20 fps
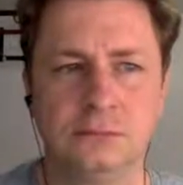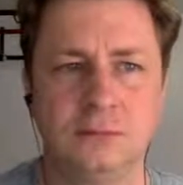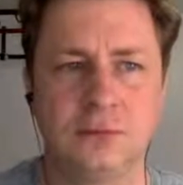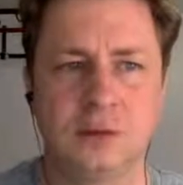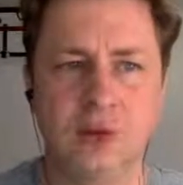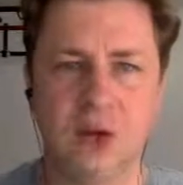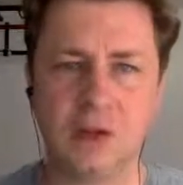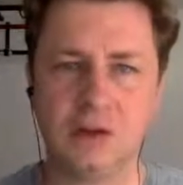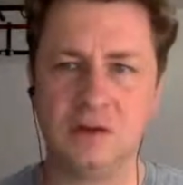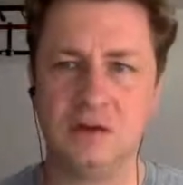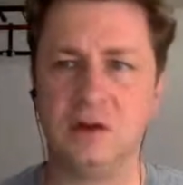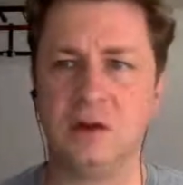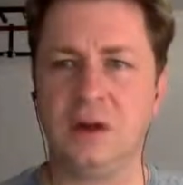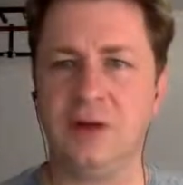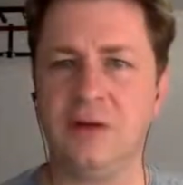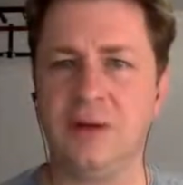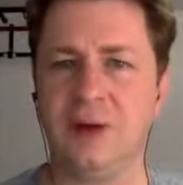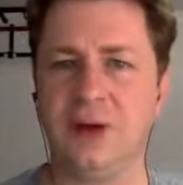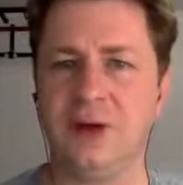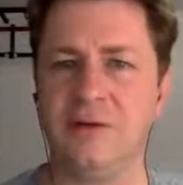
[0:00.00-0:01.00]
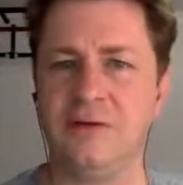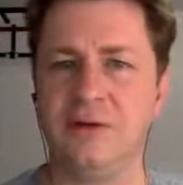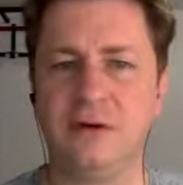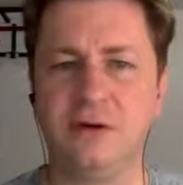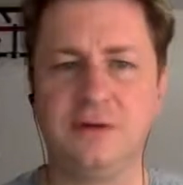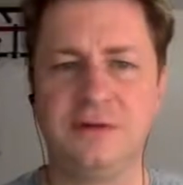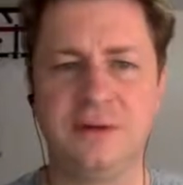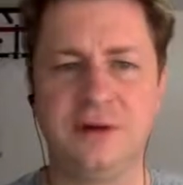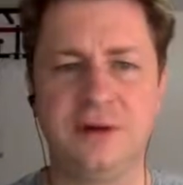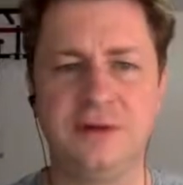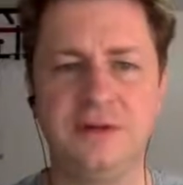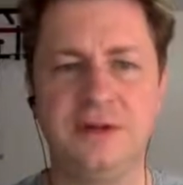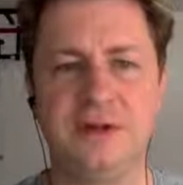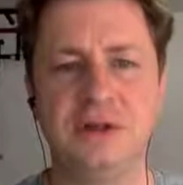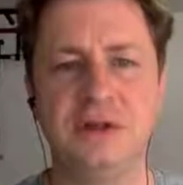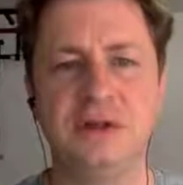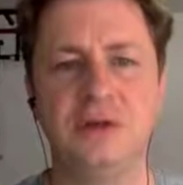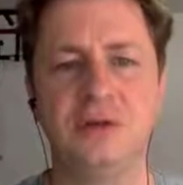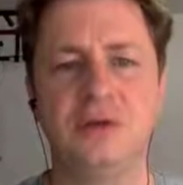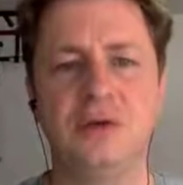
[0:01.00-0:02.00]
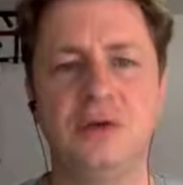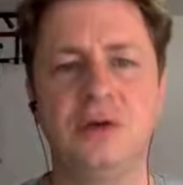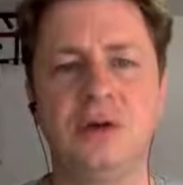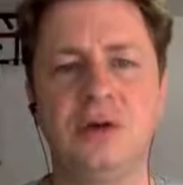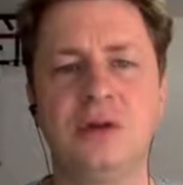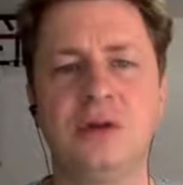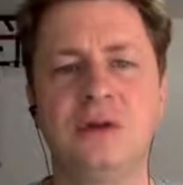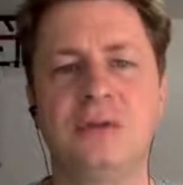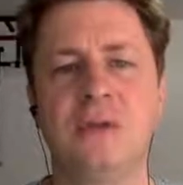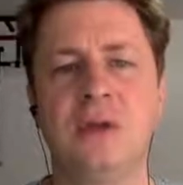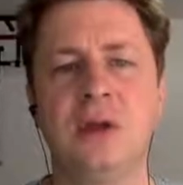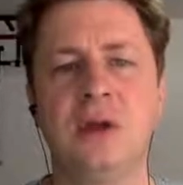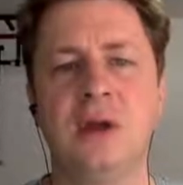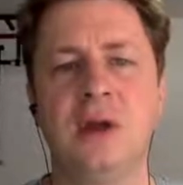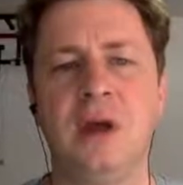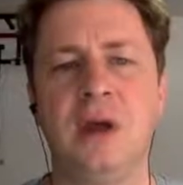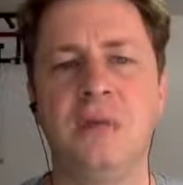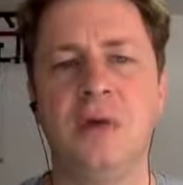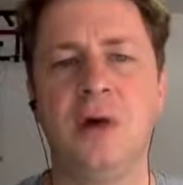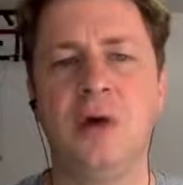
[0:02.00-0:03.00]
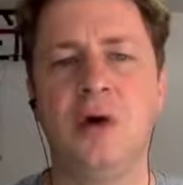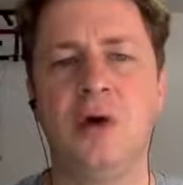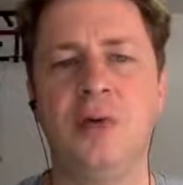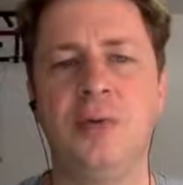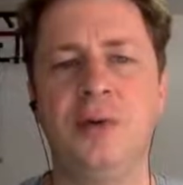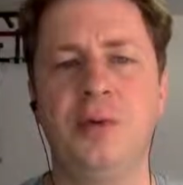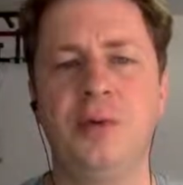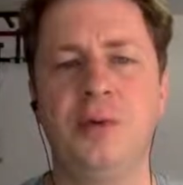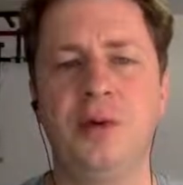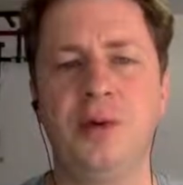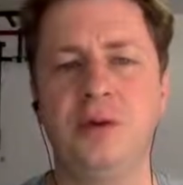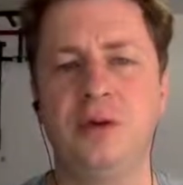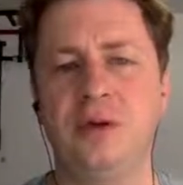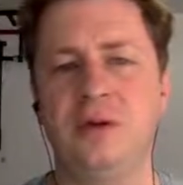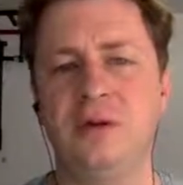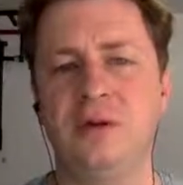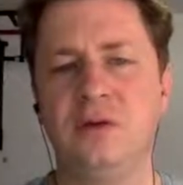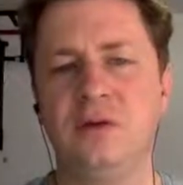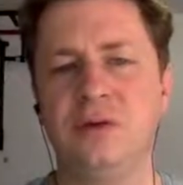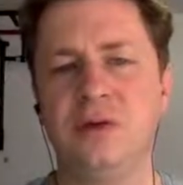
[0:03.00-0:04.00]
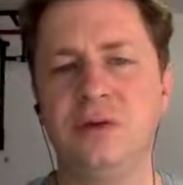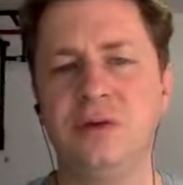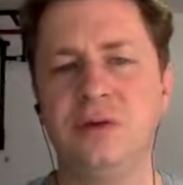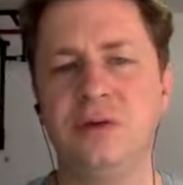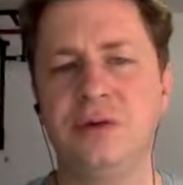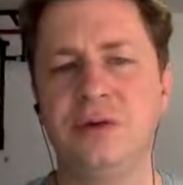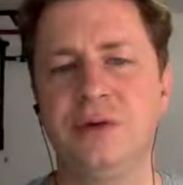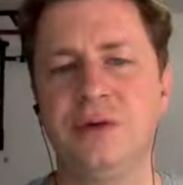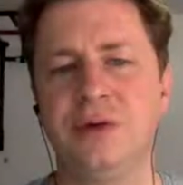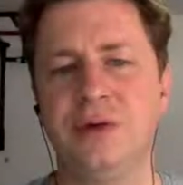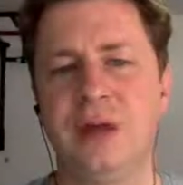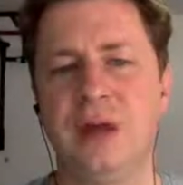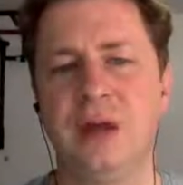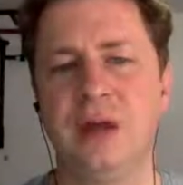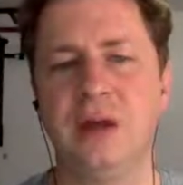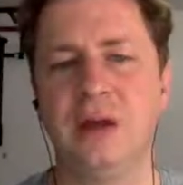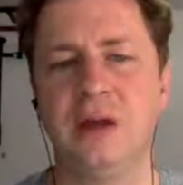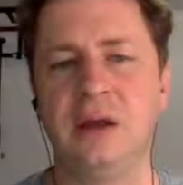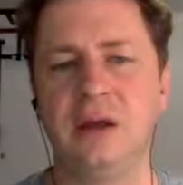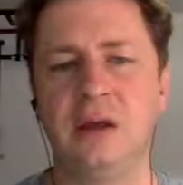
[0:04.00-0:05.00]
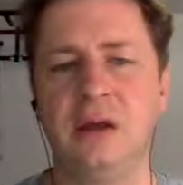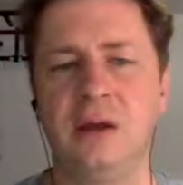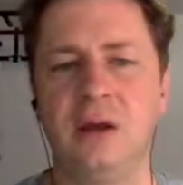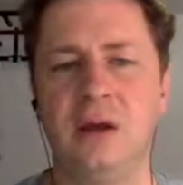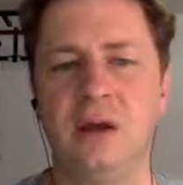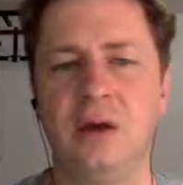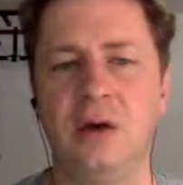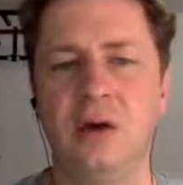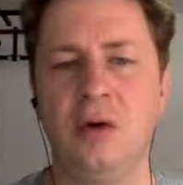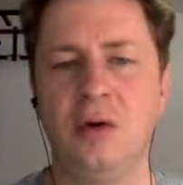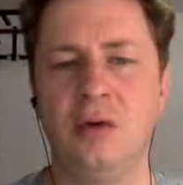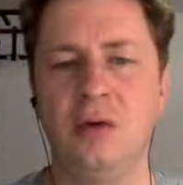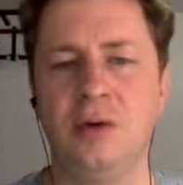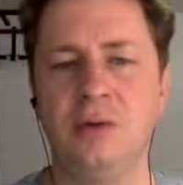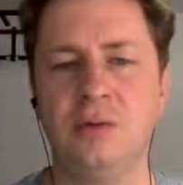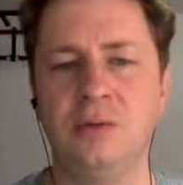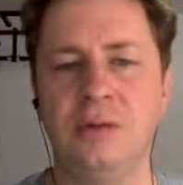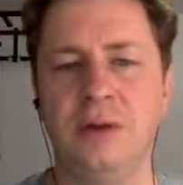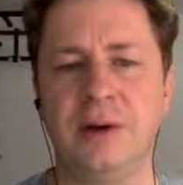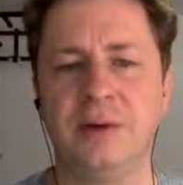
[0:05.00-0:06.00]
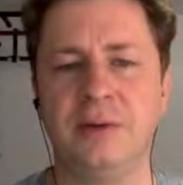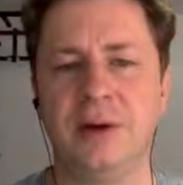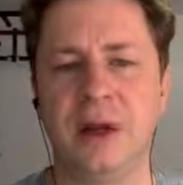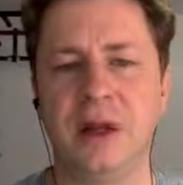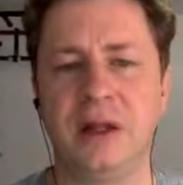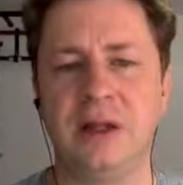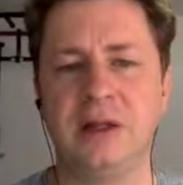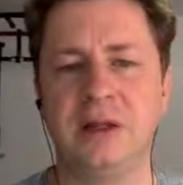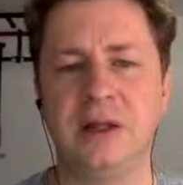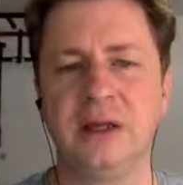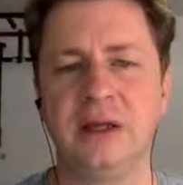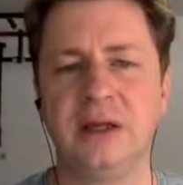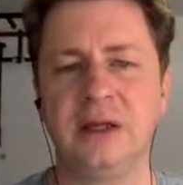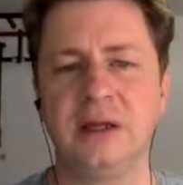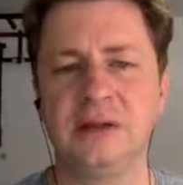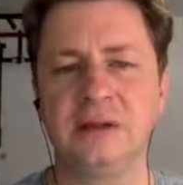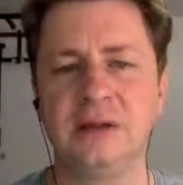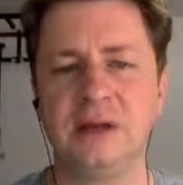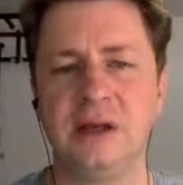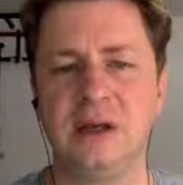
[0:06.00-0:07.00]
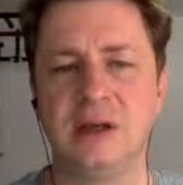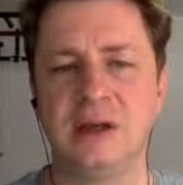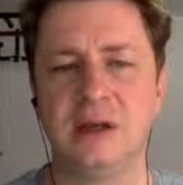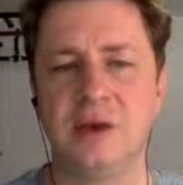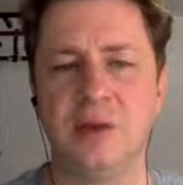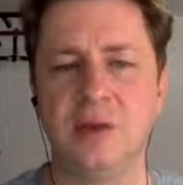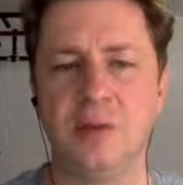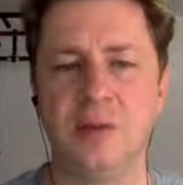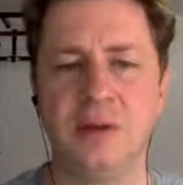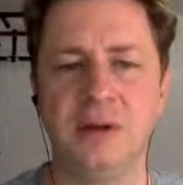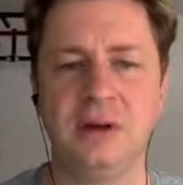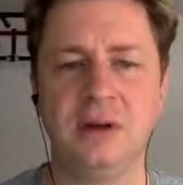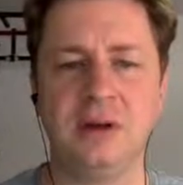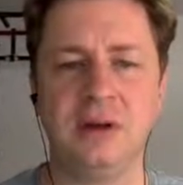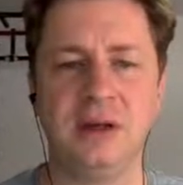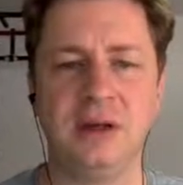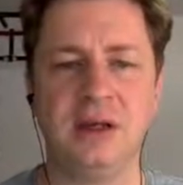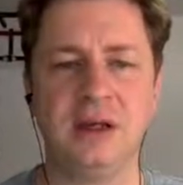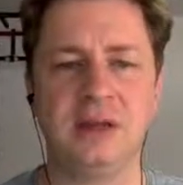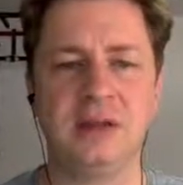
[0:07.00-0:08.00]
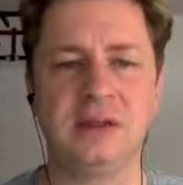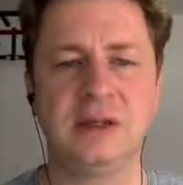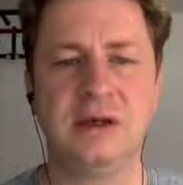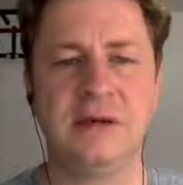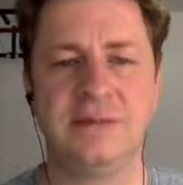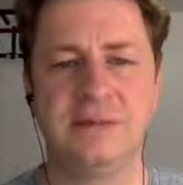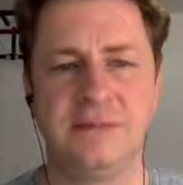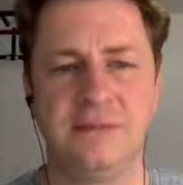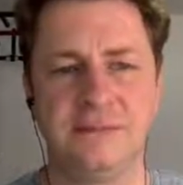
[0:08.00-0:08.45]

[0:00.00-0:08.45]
Okay, so now we have our 5 sheets of doors. I'm going to open one of these doors real quick by right-clicking and saying Open DXF.